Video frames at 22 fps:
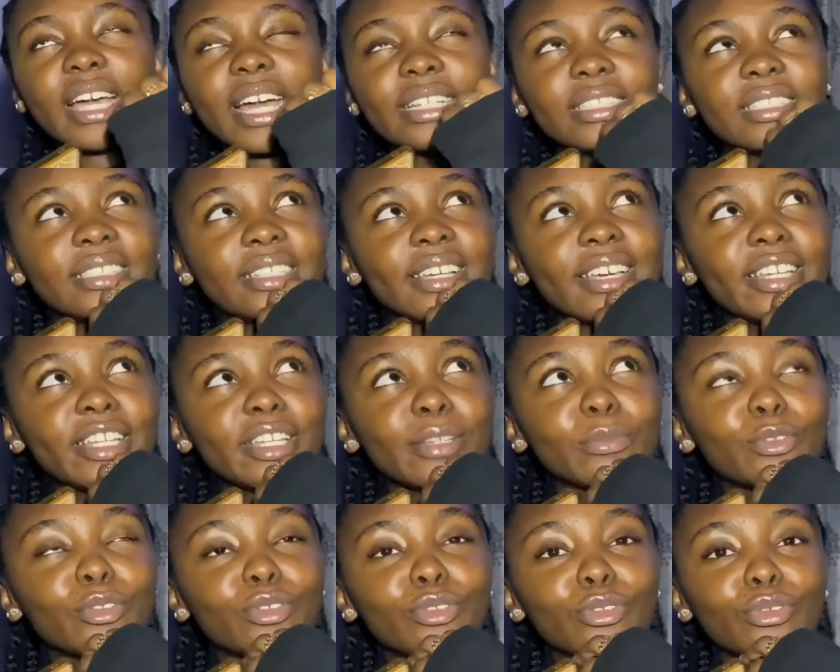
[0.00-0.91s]
And they dare
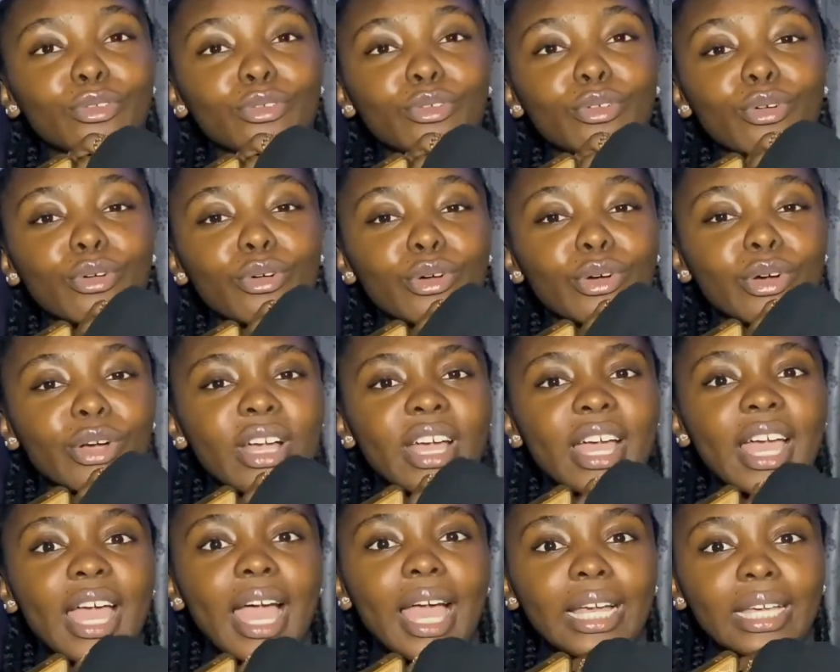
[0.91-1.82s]
him to go
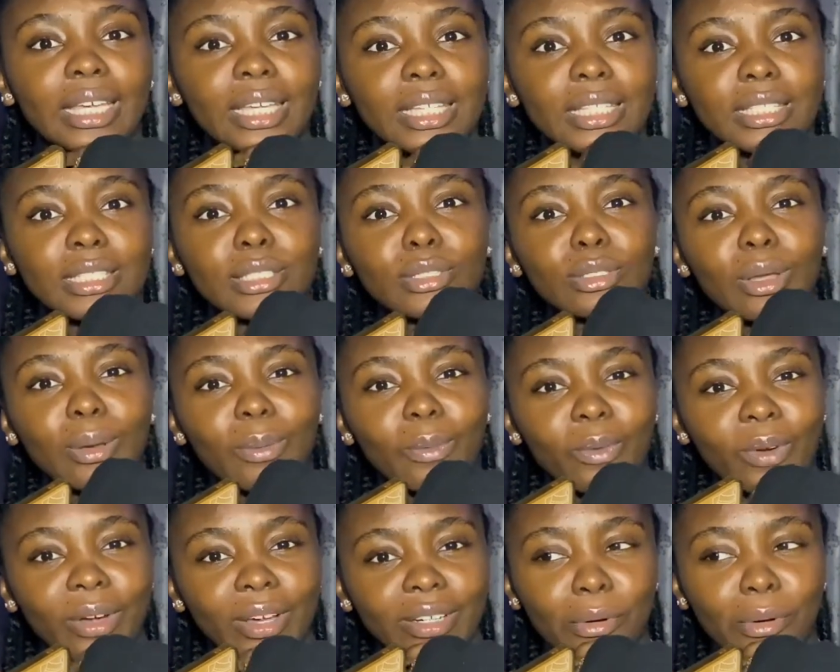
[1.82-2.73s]
and kiss
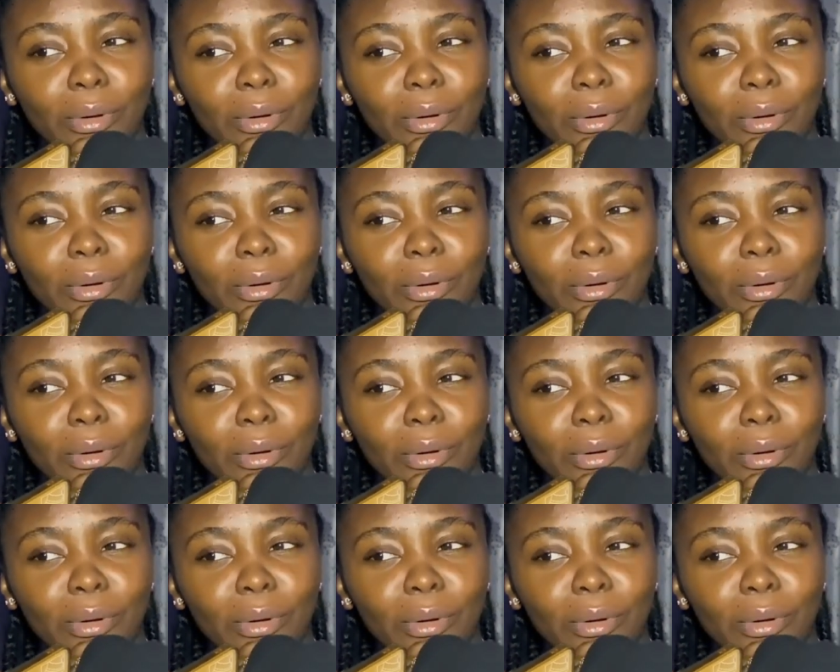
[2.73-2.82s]
someone.